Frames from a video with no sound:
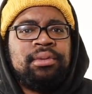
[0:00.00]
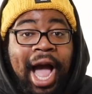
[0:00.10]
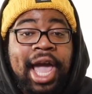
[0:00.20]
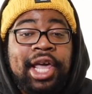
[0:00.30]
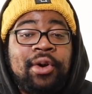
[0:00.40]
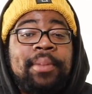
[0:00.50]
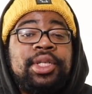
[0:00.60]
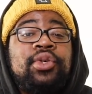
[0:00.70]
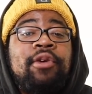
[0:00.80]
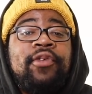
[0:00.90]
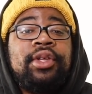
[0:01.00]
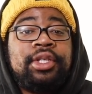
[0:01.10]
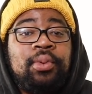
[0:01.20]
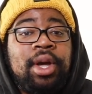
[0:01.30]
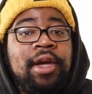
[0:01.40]
I hit her up to do it for the
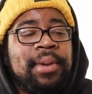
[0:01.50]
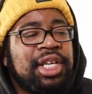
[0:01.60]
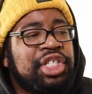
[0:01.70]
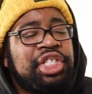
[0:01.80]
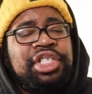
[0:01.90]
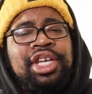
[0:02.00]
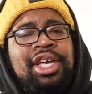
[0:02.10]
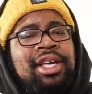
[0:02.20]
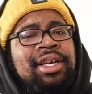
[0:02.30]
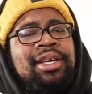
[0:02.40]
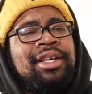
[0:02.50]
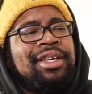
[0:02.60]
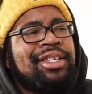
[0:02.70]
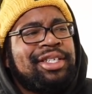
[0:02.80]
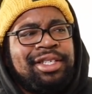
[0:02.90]
Twib, and she
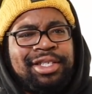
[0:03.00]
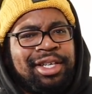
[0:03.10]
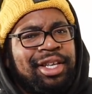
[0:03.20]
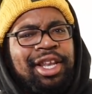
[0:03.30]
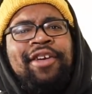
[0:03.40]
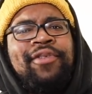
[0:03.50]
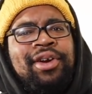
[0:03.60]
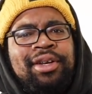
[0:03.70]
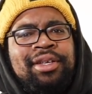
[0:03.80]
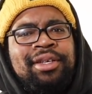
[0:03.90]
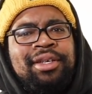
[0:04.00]
delivered.